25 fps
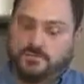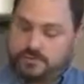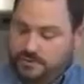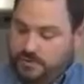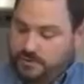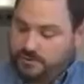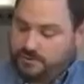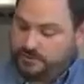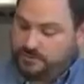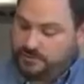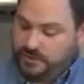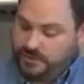for
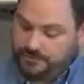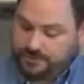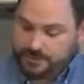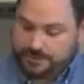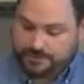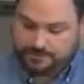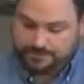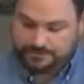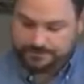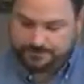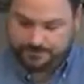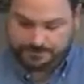our stuffing.
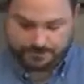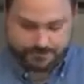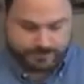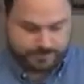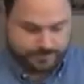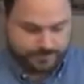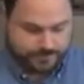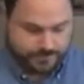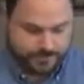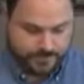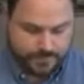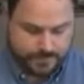
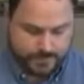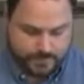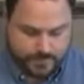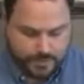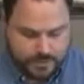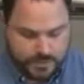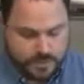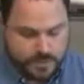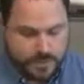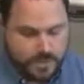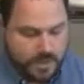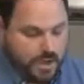
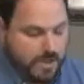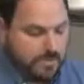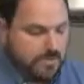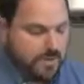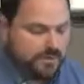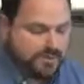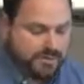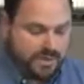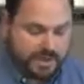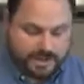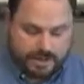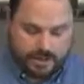I'm
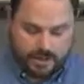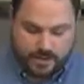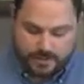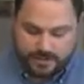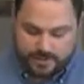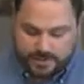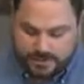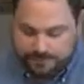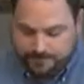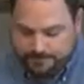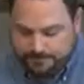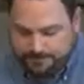going to take an
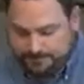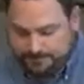onion,